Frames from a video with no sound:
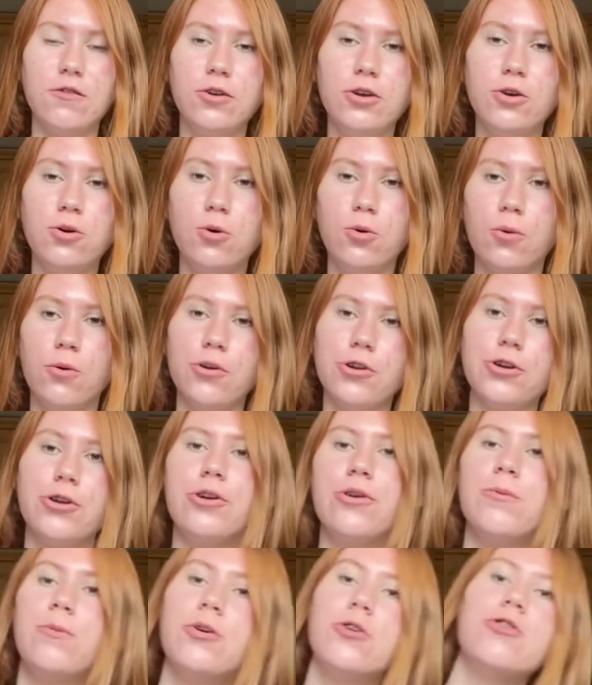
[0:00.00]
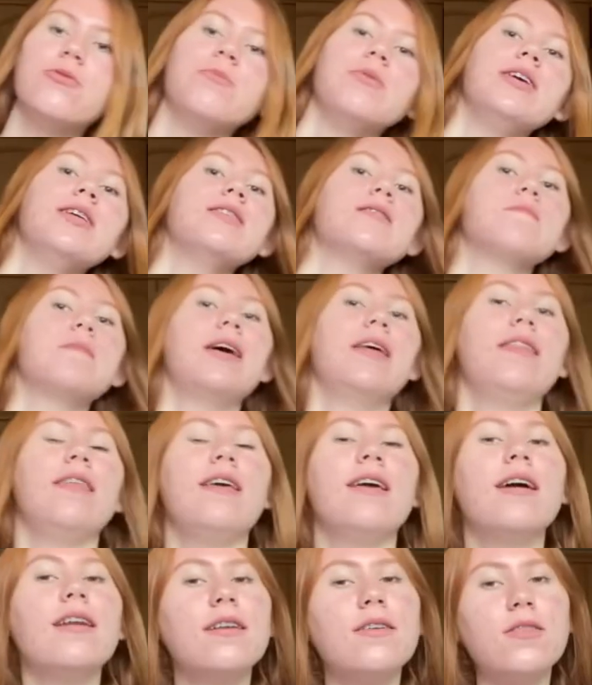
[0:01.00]
quarter, which means by the
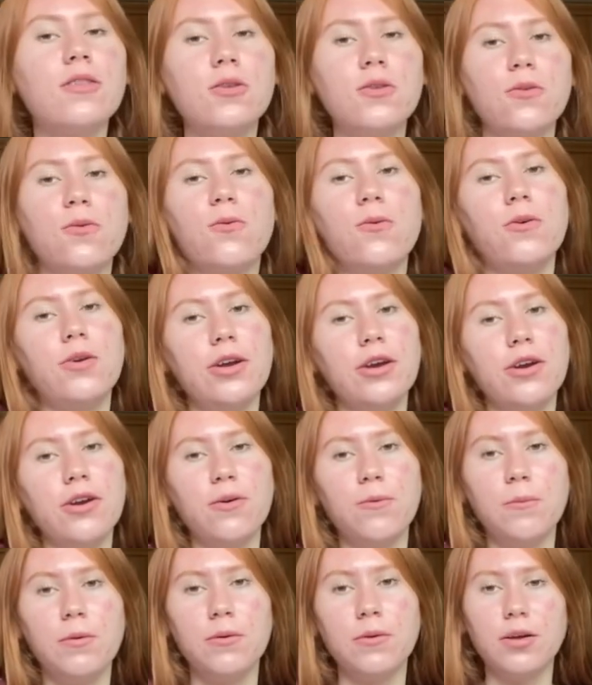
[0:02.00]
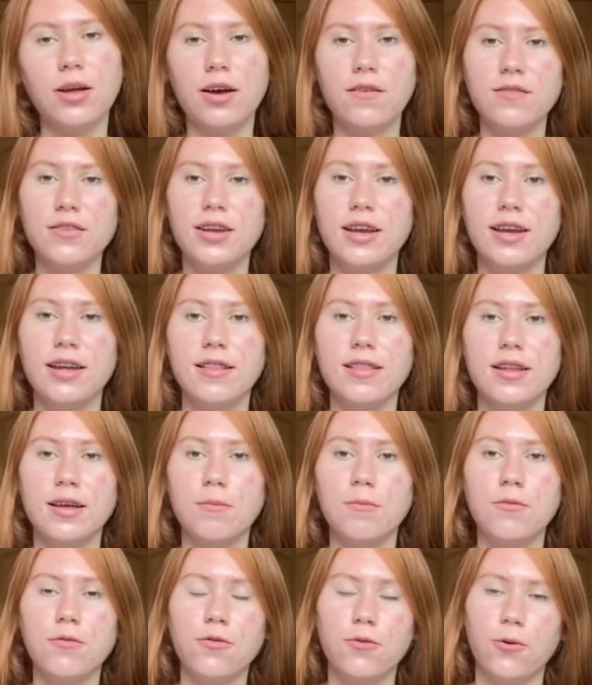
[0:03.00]
end of the school year, we will have taken them four